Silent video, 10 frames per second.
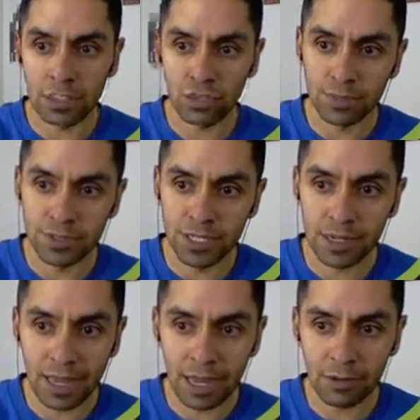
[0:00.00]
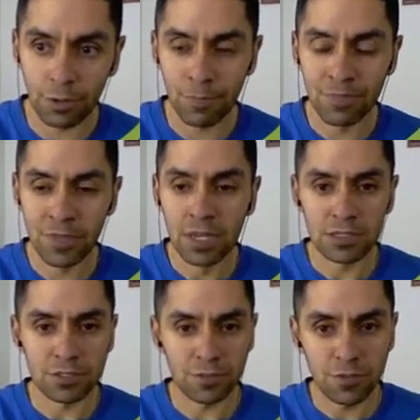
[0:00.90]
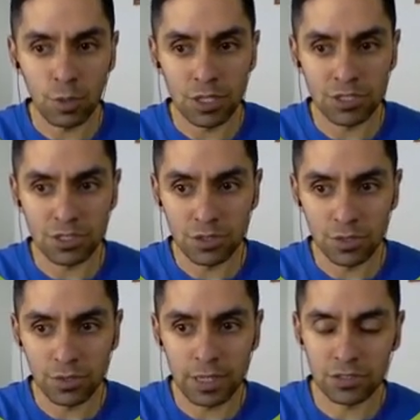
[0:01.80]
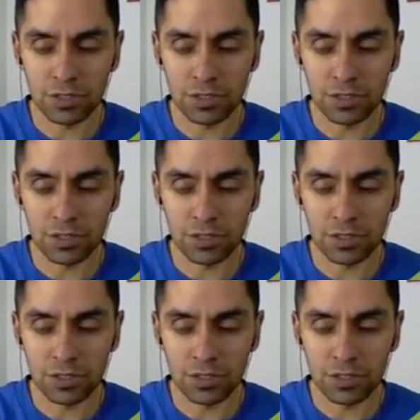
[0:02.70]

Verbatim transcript: that drop down arrow, there's a few ways you can do that.